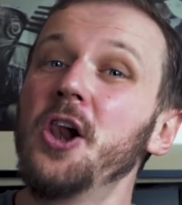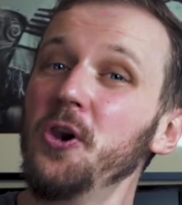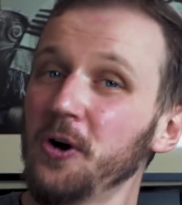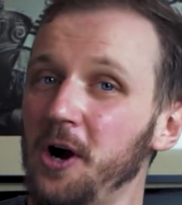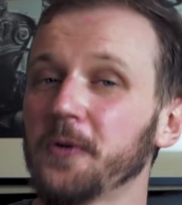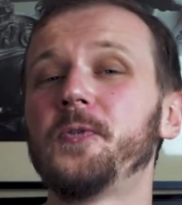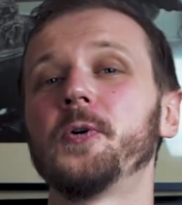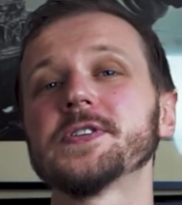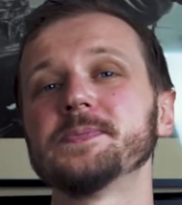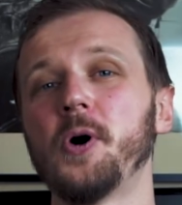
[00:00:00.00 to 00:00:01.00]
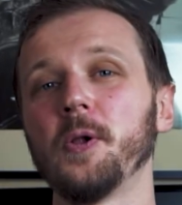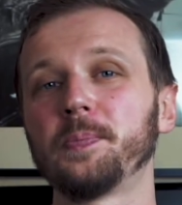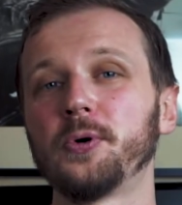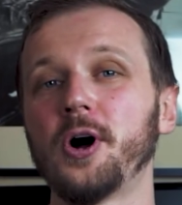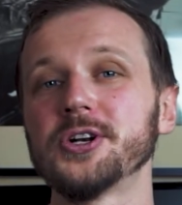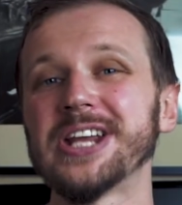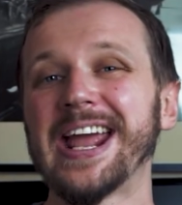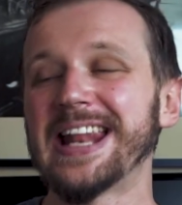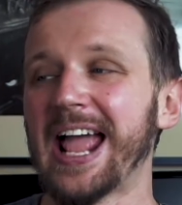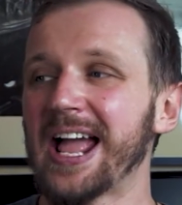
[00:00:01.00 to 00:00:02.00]
Look out for a small
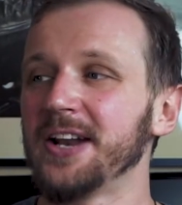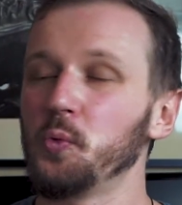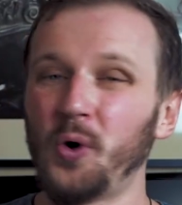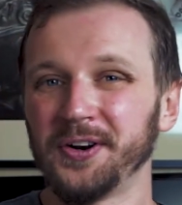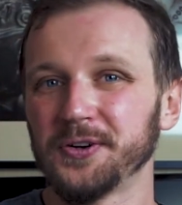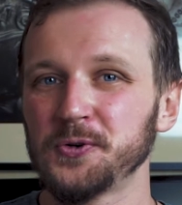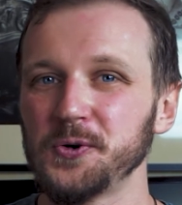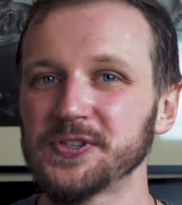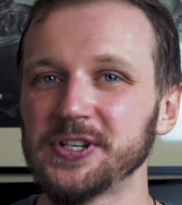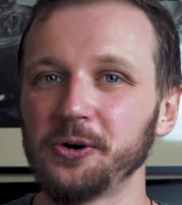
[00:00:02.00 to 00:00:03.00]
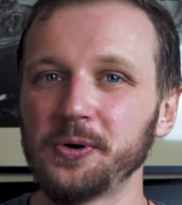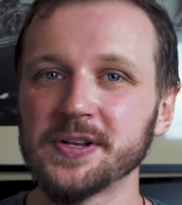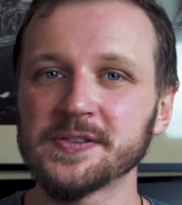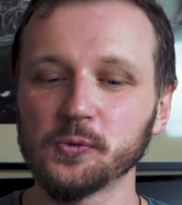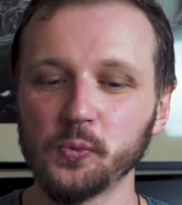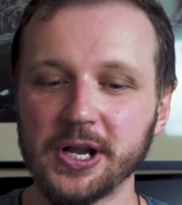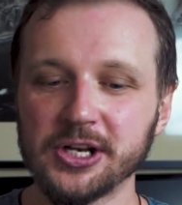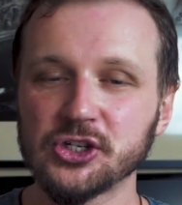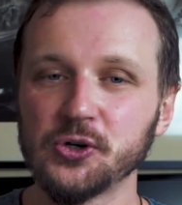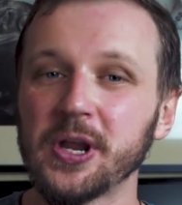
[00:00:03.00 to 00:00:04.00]
project and 1 or 2 series
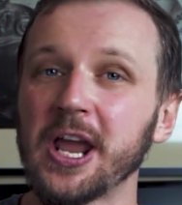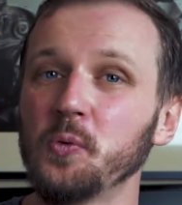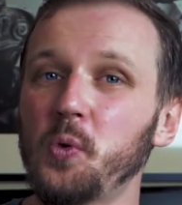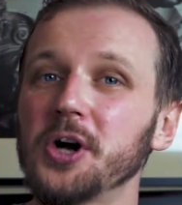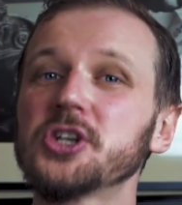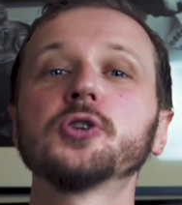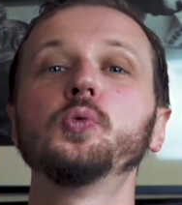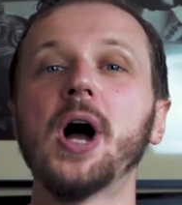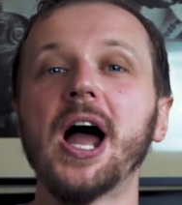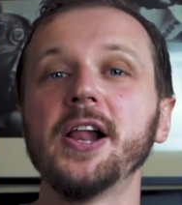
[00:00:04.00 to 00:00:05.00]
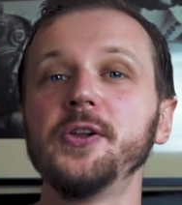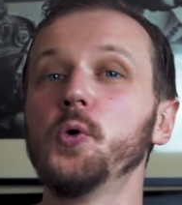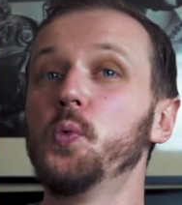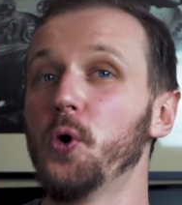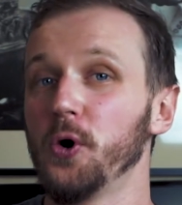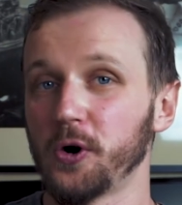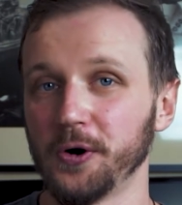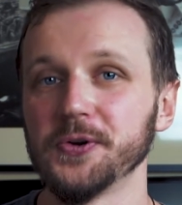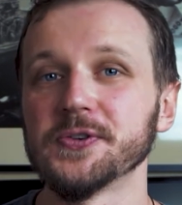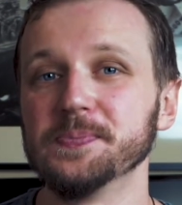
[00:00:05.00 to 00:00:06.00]
which you can watch while you work
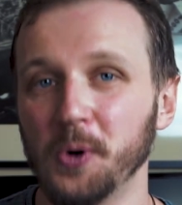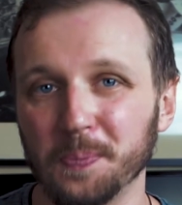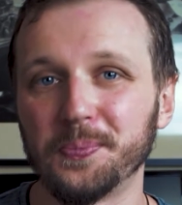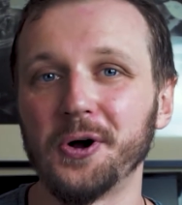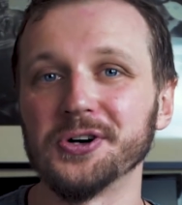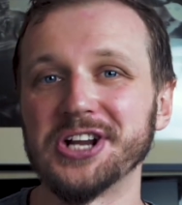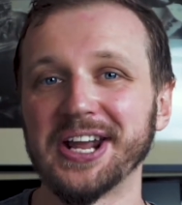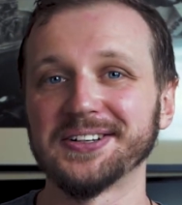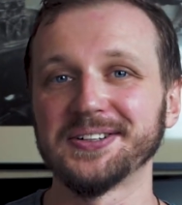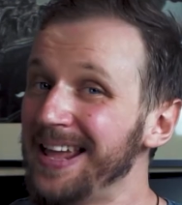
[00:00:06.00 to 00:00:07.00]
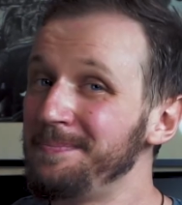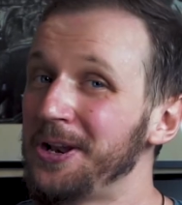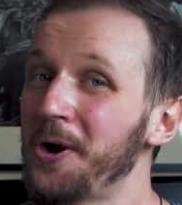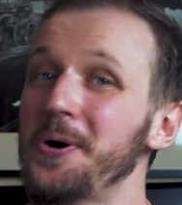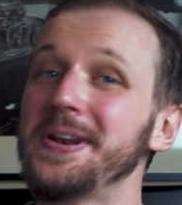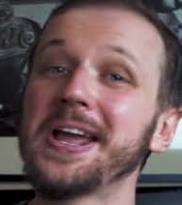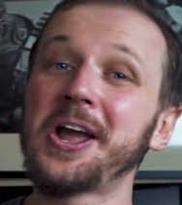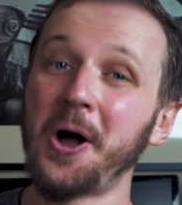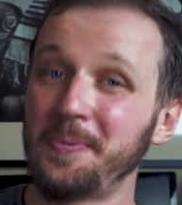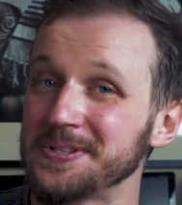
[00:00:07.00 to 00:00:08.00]
on your small project. Let me know in the
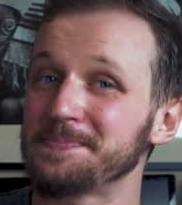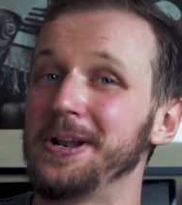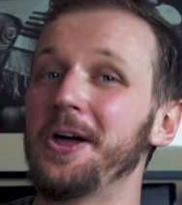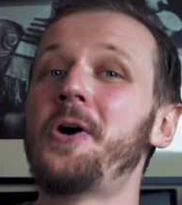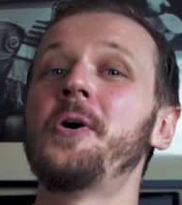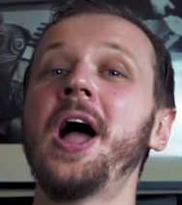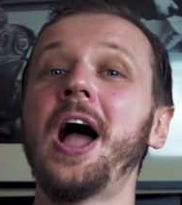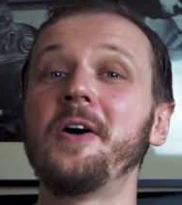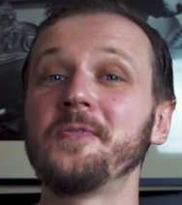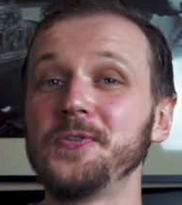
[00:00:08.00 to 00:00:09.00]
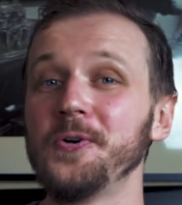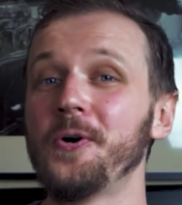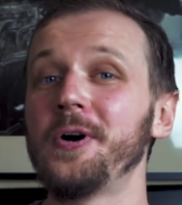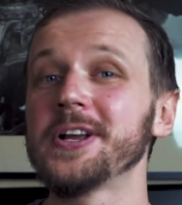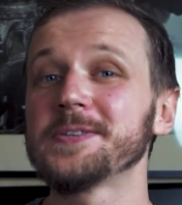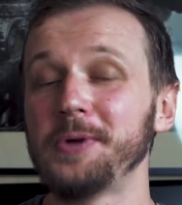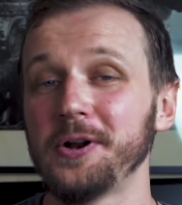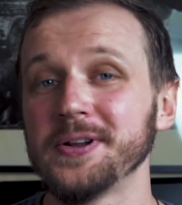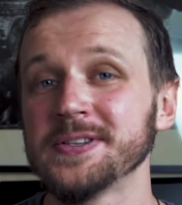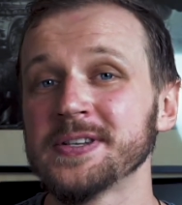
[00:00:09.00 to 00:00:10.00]
comments below of your
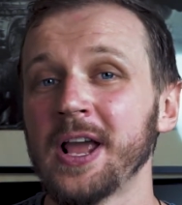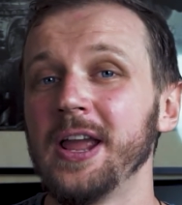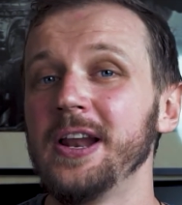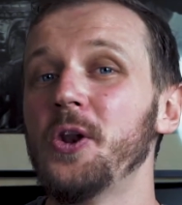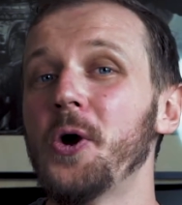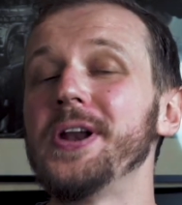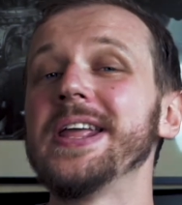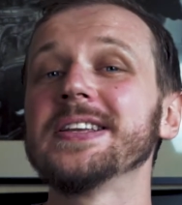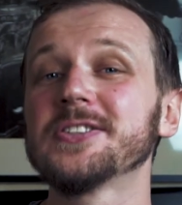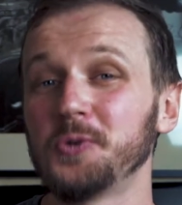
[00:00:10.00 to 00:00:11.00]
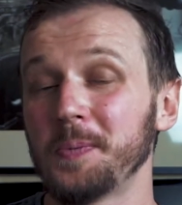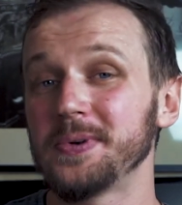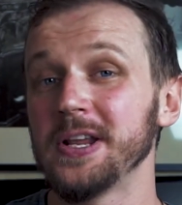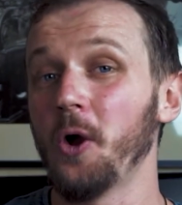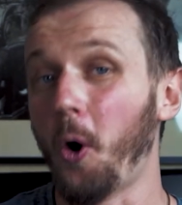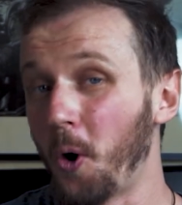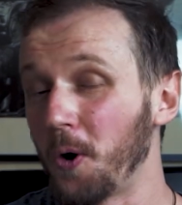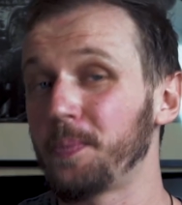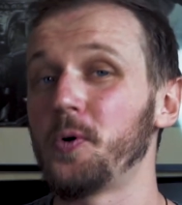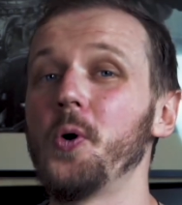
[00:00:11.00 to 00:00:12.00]
experience in learning scripting or
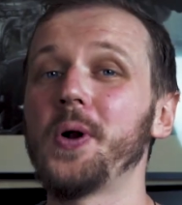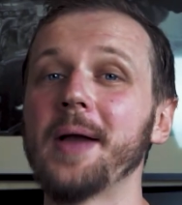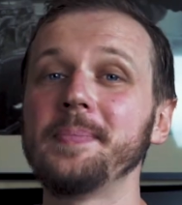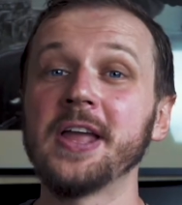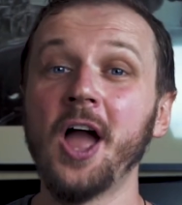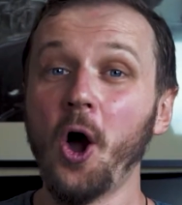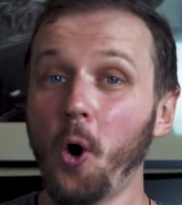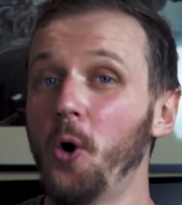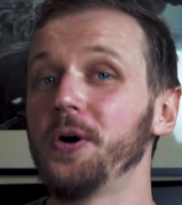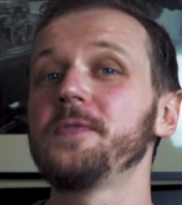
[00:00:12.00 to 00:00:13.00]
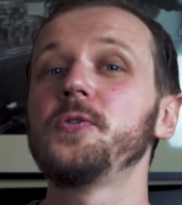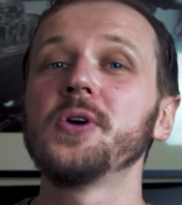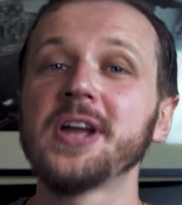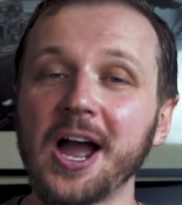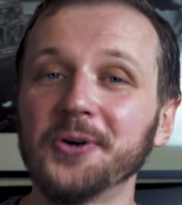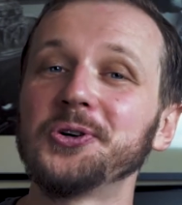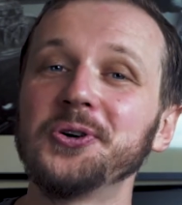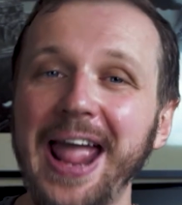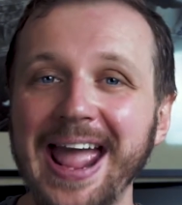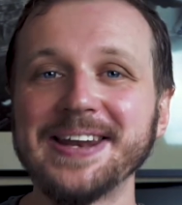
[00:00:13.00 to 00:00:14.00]
programming, or if you
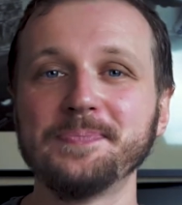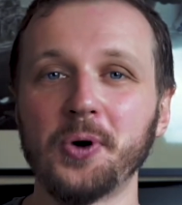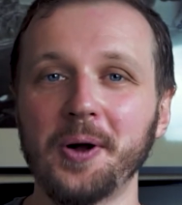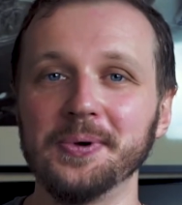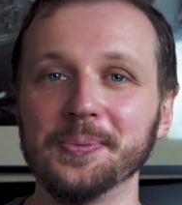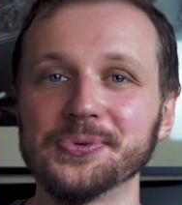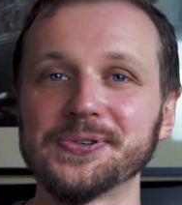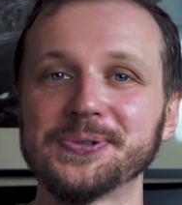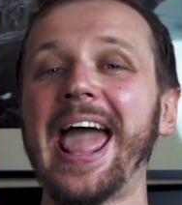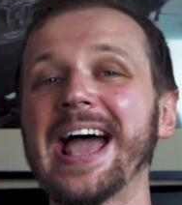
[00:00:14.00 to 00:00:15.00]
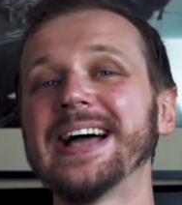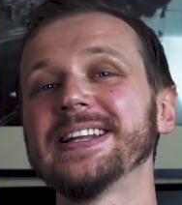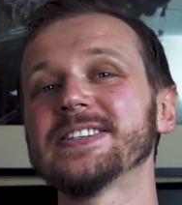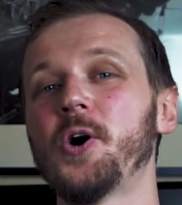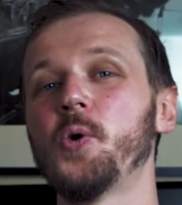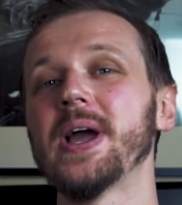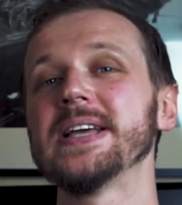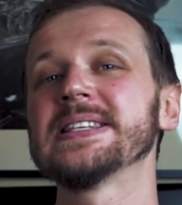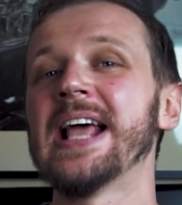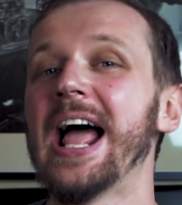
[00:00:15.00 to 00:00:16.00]
encounter any problems. And as
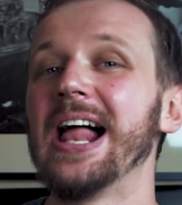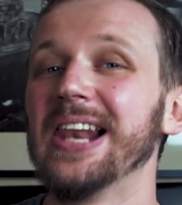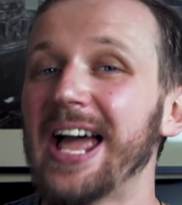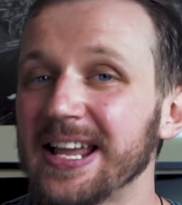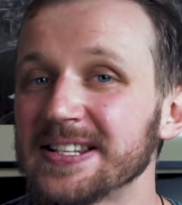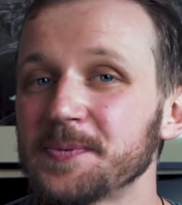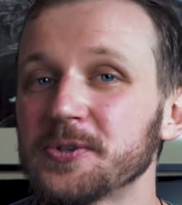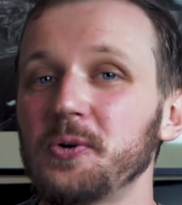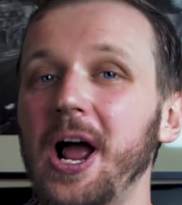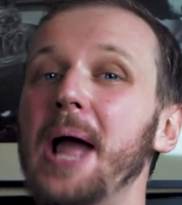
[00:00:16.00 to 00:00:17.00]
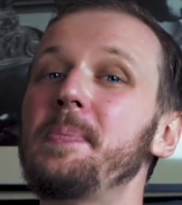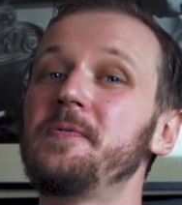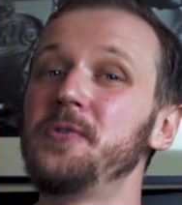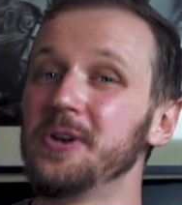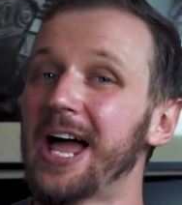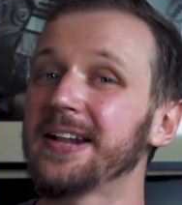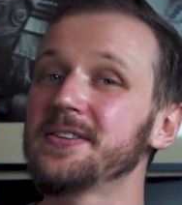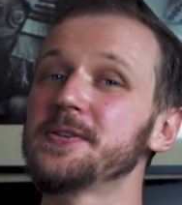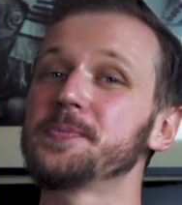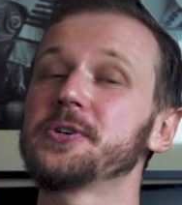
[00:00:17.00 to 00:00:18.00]
always, like and subscribe if you like to
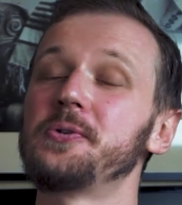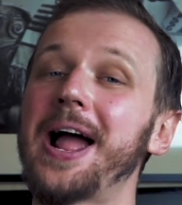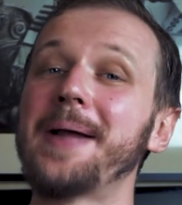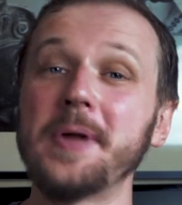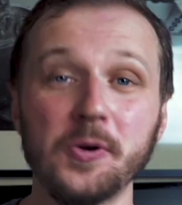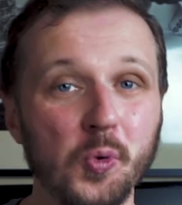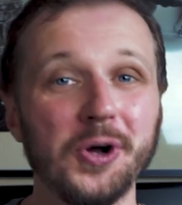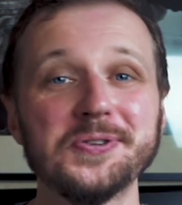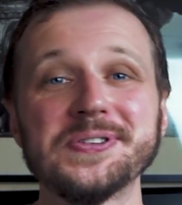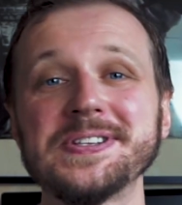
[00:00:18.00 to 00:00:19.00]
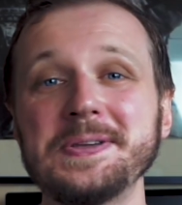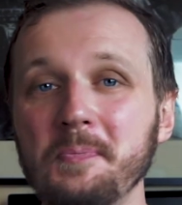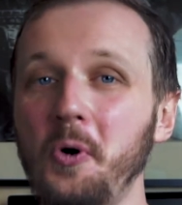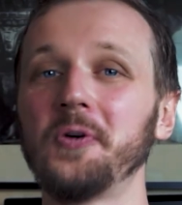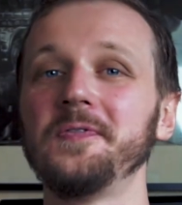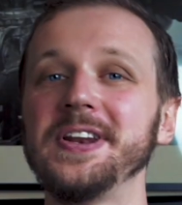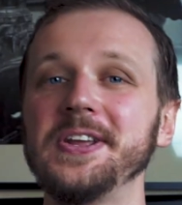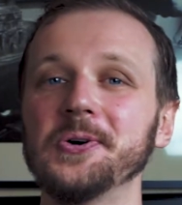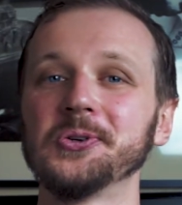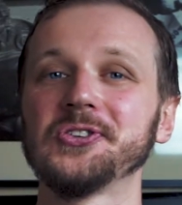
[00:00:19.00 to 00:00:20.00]
subscribe and want to see more
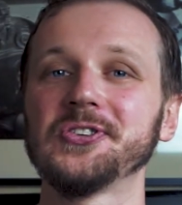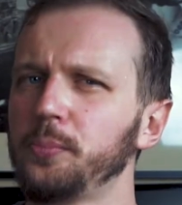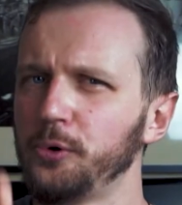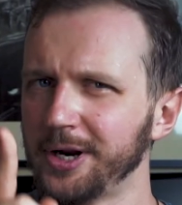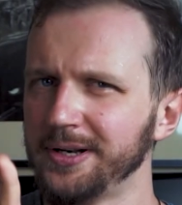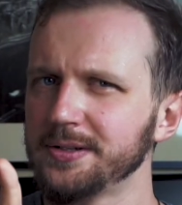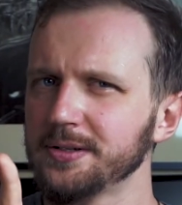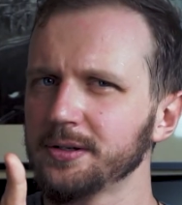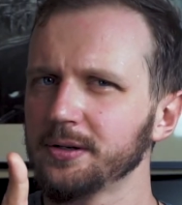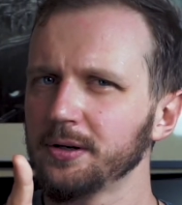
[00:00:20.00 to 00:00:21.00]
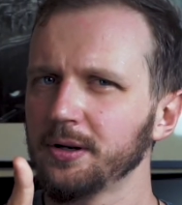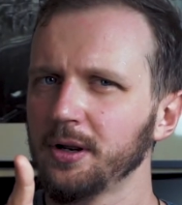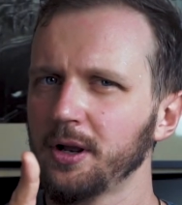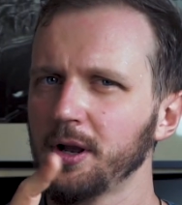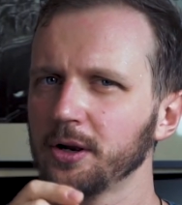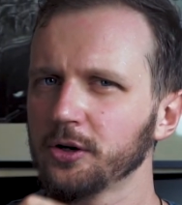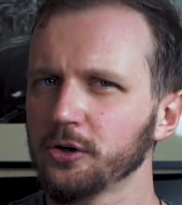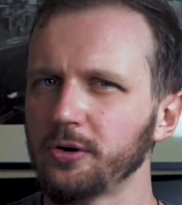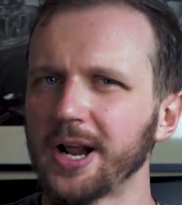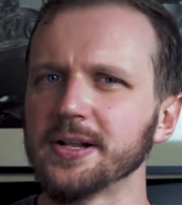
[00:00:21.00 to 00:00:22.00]
videos. Print
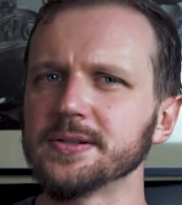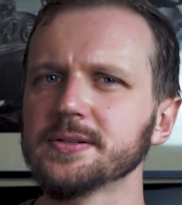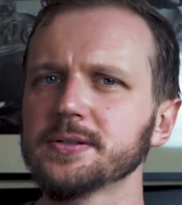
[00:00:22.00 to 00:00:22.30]
credits.